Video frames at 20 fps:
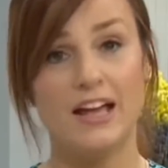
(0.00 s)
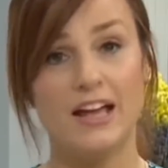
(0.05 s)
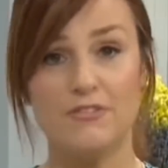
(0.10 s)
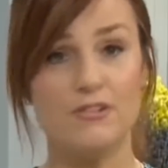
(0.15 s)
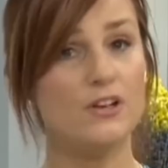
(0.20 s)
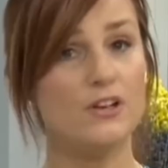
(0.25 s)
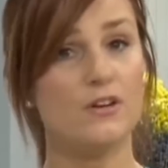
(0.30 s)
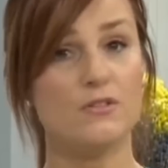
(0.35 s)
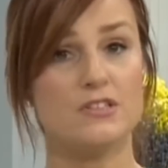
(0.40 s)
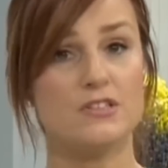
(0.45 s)

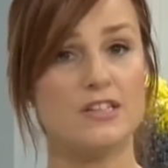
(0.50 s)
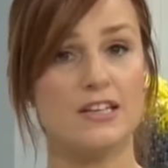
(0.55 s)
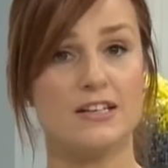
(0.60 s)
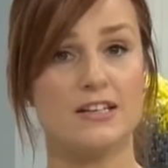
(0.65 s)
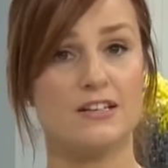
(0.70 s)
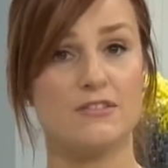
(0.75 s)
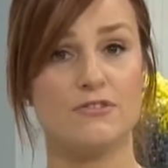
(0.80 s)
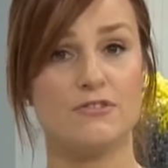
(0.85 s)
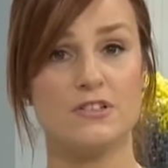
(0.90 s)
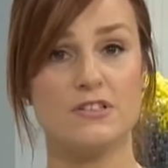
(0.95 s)
If you don't see
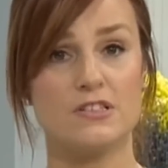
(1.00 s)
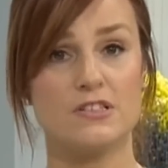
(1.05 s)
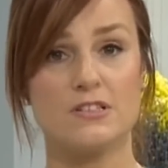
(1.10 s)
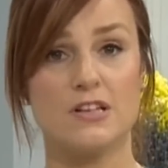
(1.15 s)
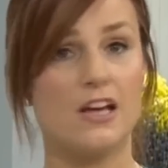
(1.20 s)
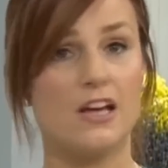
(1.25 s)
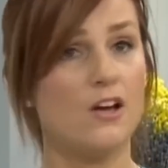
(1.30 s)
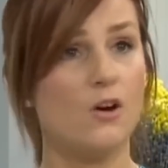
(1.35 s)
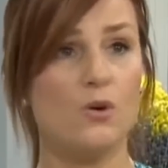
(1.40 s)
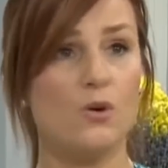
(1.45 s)
a
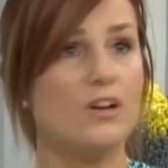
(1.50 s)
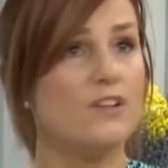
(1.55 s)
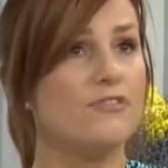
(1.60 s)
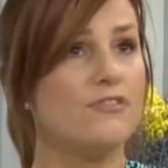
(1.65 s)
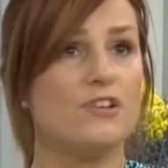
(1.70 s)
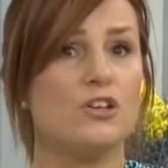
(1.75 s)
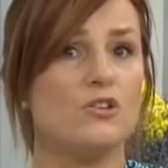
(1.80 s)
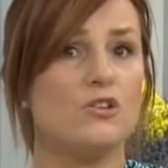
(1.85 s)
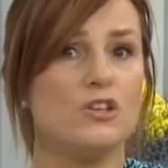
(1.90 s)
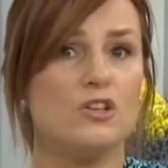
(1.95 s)
difference, or
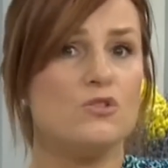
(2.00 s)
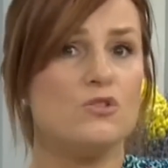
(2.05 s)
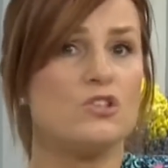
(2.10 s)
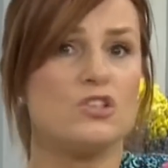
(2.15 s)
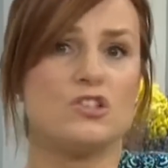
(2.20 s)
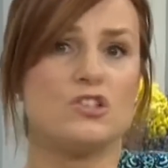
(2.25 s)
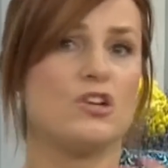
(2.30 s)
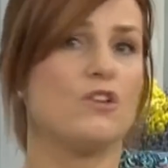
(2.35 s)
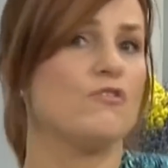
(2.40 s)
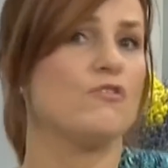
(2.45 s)
if you
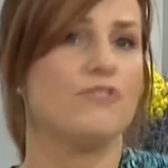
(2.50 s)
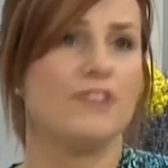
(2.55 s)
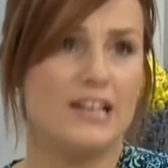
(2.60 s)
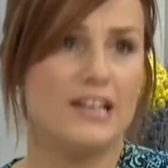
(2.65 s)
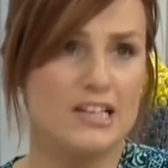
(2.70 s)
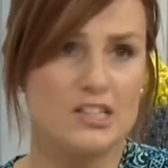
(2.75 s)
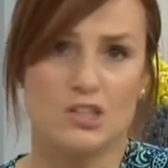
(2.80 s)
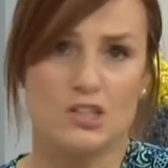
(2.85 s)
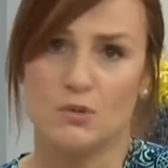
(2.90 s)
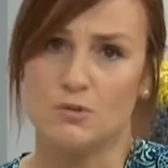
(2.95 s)
just don't
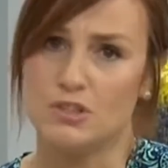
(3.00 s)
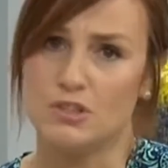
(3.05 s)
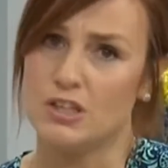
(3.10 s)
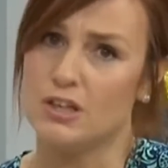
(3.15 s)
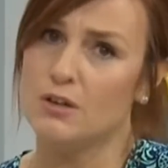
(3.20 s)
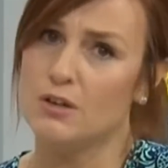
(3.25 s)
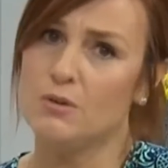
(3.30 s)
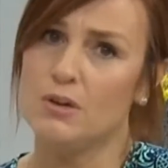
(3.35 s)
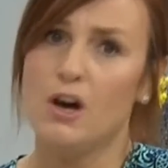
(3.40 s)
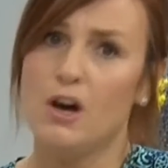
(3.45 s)
feel it suits
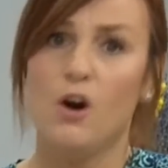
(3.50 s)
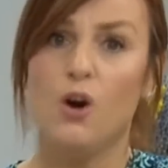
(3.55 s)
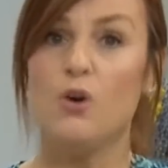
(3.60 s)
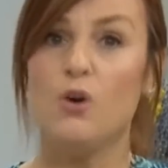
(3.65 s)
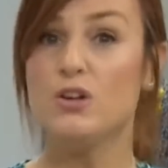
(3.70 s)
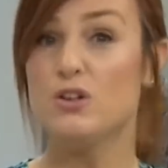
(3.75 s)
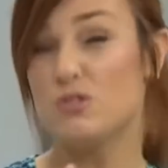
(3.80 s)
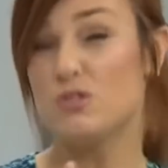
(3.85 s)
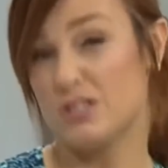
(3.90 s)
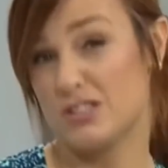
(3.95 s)
you,
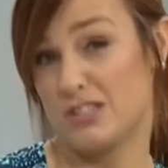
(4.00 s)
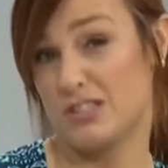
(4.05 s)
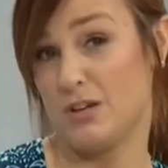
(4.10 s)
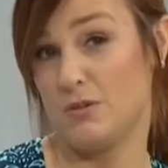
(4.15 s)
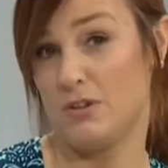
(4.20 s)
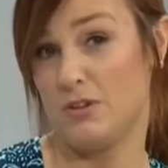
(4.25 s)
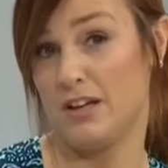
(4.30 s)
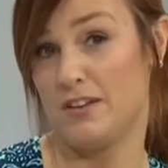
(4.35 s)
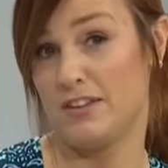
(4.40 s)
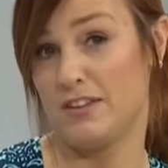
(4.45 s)
or you just
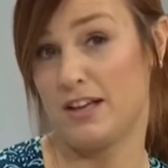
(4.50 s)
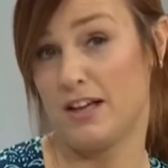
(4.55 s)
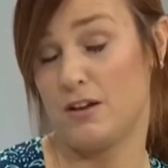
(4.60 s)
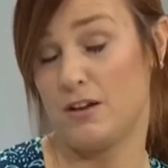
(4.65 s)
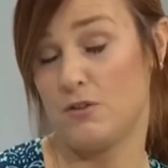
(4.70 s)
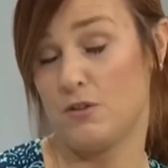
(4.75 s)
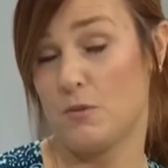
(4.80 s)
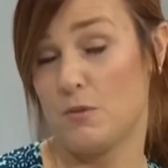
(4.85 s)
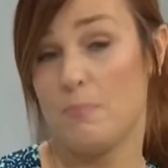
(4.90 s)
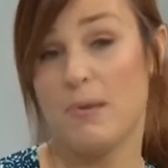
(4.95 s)
don't like the
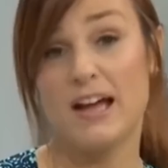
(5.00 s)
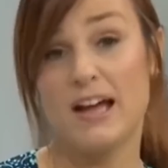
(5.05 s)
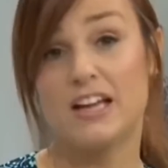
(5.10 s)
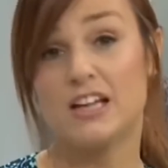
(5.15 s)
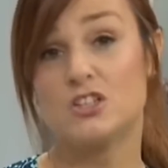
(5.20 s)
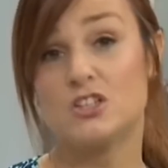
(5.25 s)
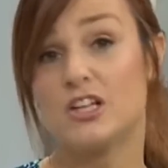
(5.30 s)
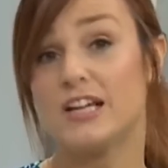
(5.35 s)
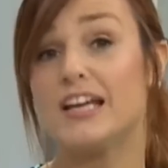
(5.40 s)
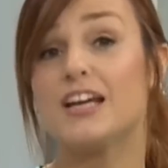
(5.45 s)
colour of the
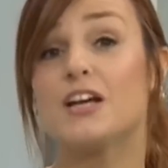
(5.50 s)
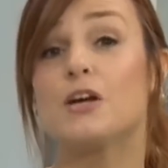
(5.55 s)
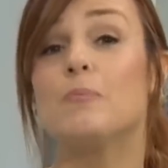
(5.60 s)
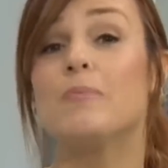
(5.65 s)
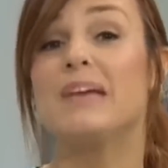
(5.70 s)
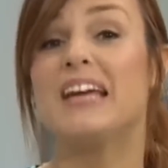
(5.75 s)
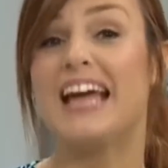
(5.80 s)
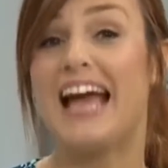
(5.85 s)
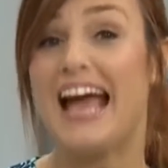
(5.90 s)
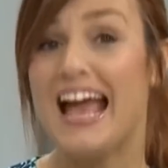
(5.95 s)
packaging, it
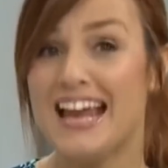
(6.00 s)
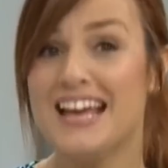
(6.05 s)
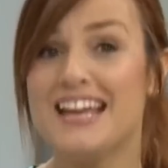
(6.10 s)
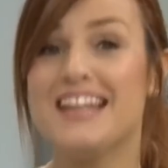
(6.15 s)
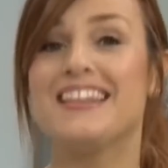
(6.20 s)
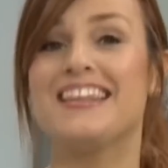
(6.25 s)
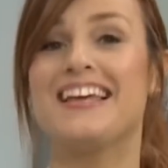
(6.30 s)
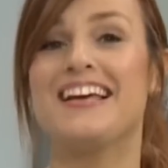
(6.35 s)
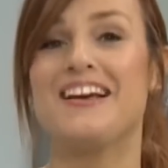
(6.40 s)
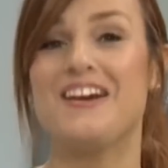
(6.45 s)
can be
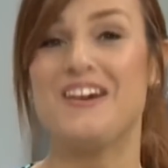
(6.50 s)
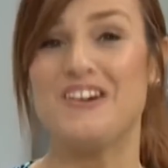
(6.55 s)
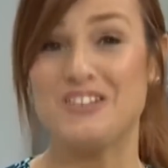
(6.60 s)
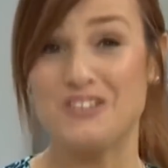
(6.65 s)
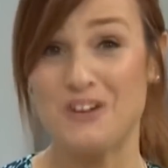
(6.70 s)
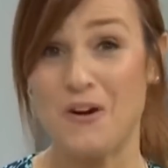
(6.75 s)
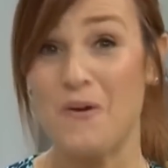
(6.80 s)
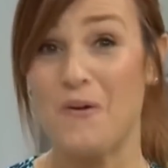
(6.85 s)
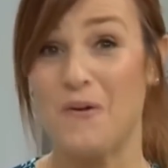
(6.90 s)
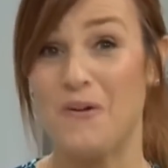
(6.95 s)
anything
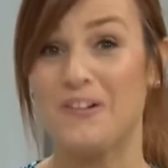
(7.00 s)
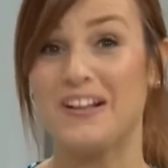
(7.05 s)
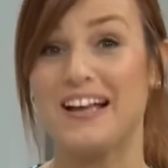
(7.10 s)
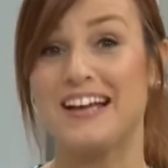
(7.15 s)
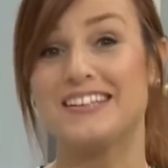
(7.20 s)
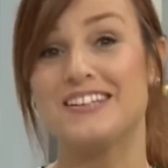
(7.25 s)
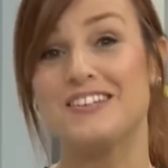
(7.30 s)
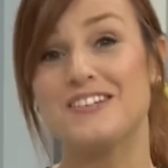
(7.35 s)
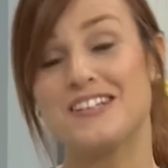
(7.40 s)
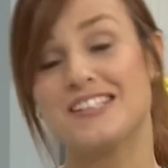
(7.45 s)
at all,
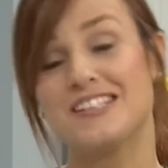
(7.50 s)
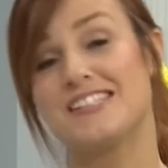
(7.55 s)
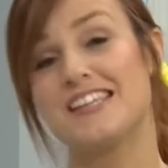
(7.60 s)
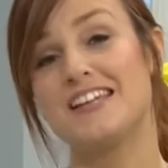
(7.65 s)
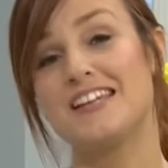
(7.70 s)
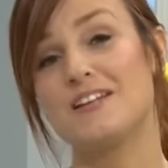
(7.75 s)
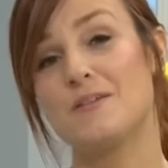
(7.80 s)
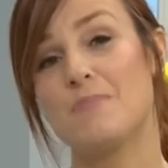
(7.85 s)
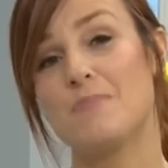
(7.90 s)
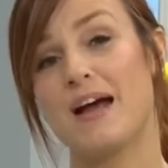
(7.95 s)
and you can
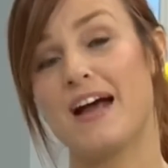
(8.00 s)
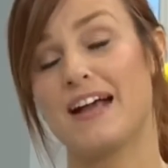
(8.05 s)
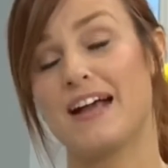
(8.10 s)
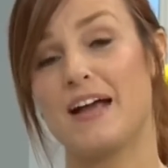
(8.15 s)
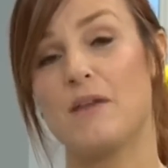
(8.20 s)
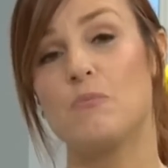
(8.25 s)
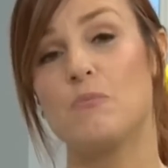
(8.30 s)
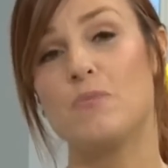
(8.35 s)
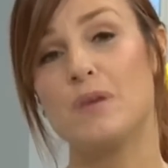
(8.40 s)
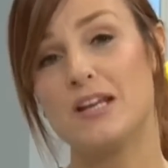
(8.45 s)
send it
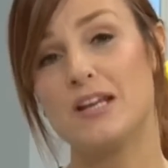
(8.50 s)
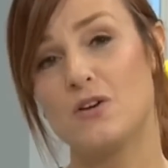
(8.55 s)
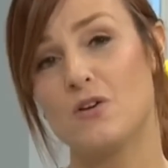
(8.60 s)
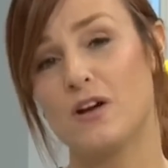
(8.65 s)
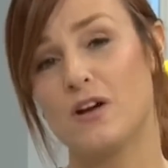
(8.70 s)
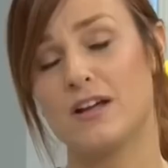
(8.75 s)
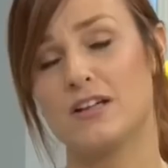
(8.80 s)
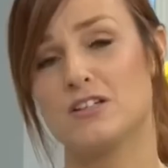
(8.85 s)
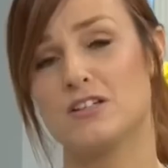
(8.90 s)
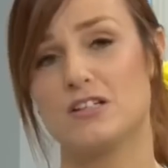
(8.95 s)
back, and we're
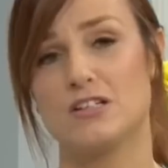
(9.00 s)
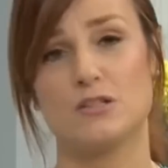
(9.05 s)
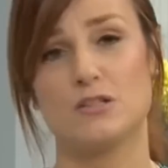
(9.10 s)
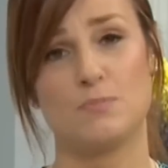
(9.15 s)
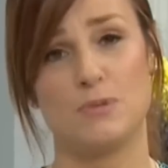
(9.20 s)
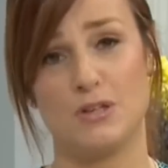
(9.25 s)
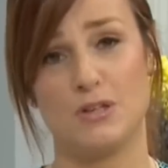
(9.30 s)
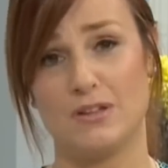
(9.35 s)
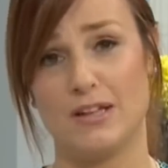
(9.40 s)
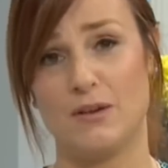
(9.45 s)
not going to
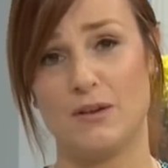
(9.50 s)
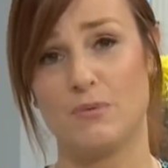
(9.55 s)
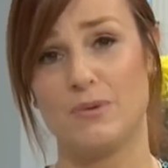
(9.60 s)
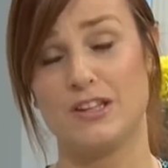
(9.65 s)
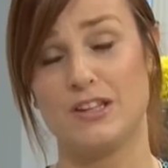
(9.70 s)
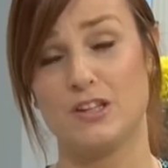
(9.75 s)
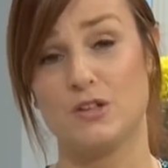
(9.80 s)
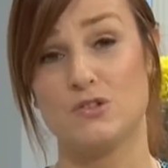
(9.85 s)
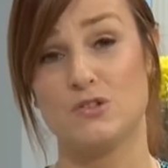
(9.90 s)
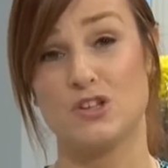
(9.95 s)
dispute that
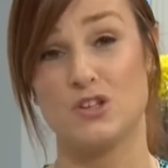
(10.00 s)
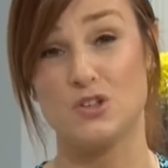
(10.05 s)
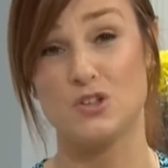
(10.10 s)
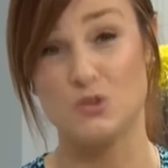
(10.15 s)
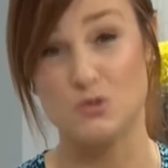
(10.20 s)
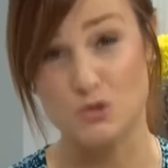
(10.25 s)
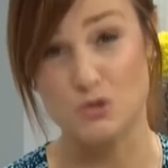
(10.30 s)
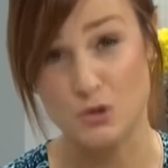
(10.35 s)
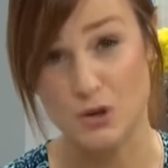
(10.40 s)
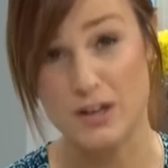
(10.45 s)
with you. So
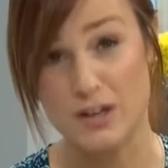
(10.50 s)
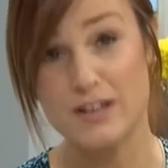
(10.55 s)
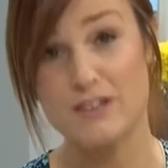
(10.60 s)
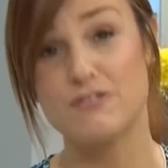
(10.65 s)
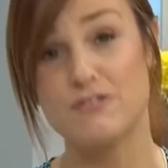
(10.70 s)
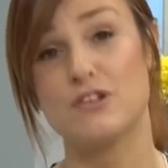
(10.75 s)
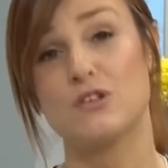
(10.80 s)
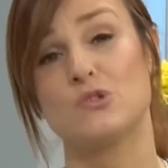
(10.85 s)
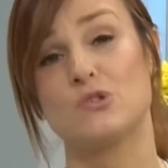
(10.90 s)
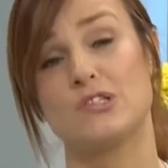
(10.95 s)
you try
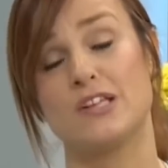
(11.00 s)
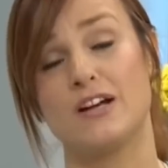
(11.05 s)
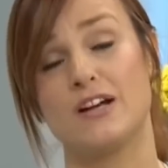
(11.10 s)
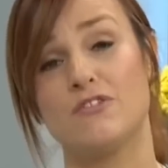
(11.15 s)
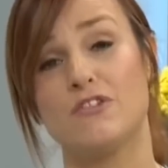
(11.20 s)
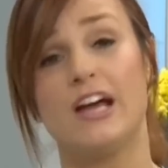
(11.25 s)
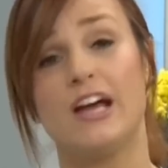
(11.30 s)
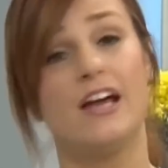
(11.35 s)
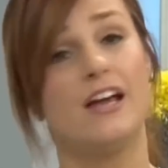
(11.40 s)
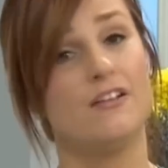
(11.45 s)
it for
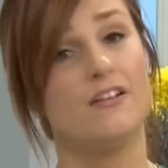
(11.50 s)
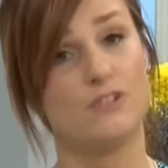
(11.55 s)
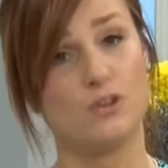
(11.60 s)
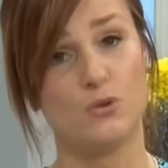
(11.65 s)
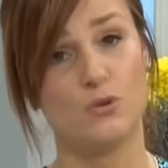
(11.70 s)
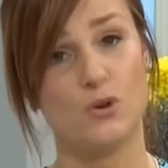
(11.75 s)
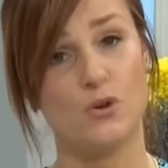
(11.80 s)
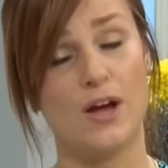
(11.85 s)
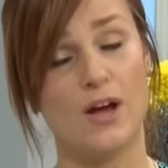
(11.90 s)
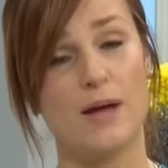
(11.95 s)
yourself. If
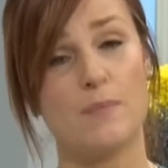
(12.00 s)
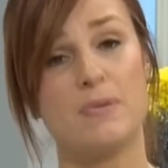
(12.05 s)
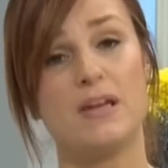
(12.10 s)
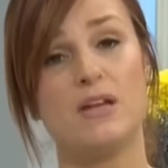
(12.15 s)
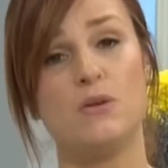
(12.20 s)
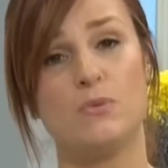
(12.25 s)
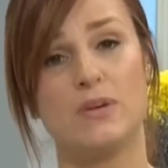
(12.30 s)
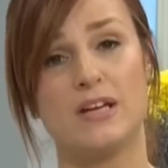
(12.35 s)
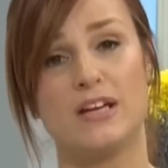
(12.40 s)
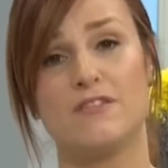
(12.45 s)
you're not
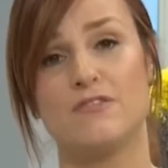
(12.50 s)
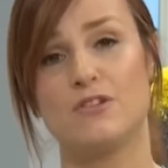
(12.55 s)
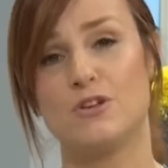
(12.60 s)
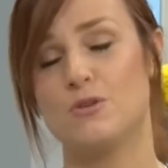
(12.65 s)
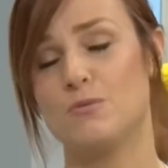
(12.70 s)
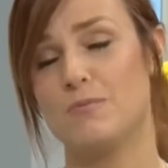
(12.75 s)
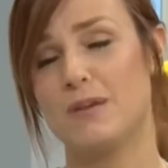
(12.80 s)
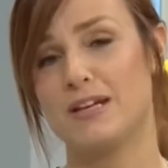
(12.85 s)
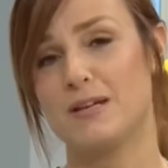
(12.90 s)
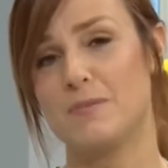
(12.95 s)
happy, we give
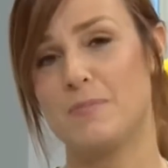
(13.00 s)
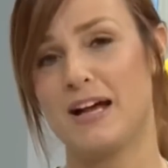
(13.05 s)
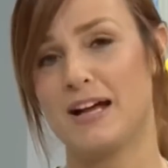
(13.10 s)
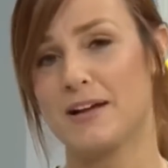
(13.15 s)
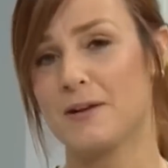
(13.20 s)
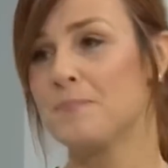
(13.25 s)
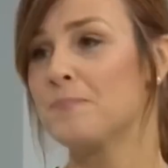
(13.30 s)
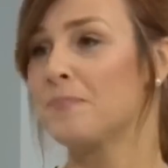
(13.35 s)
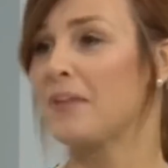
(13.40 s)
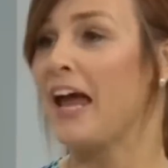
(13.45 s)
you your money
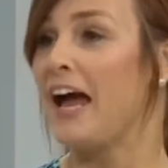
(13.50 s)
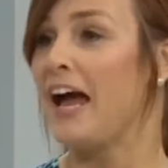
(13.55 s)
back.